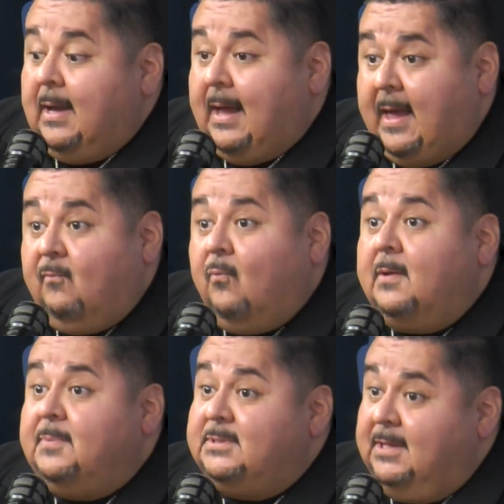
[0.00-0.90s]
I have
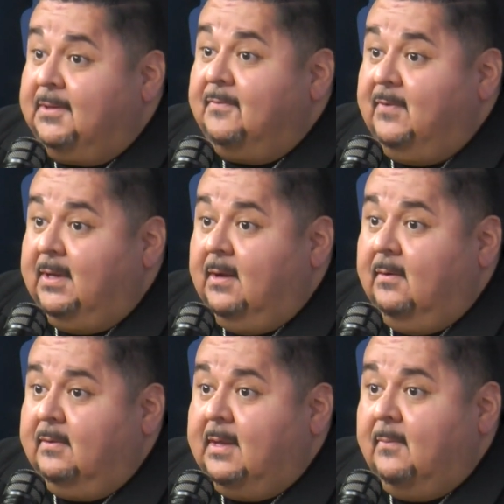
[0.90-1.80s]
one particular
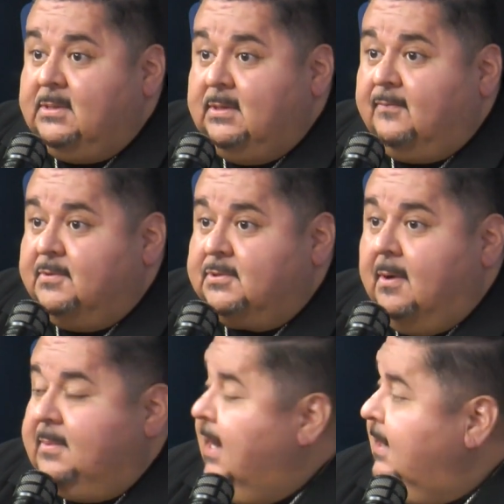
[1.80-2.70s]
video that we did for
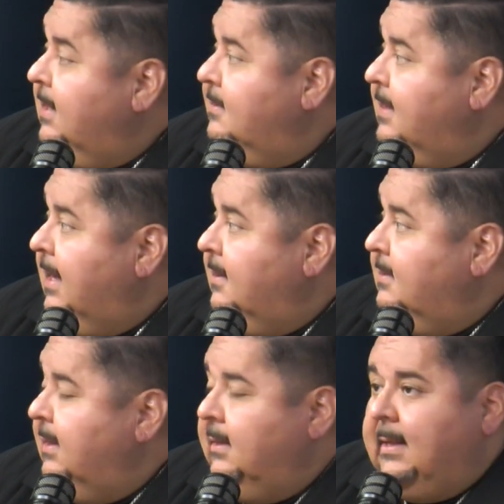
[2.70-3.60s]
Scrub Daddy that
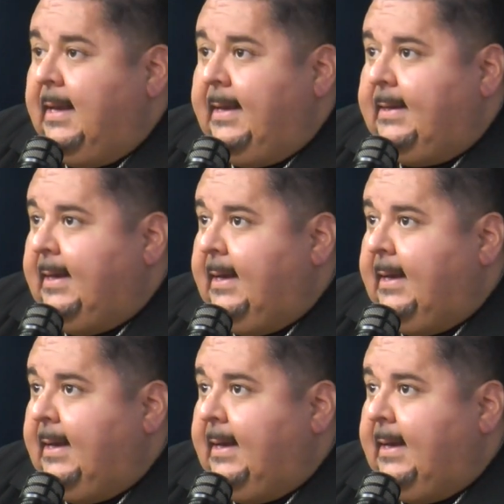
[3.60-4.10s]
did like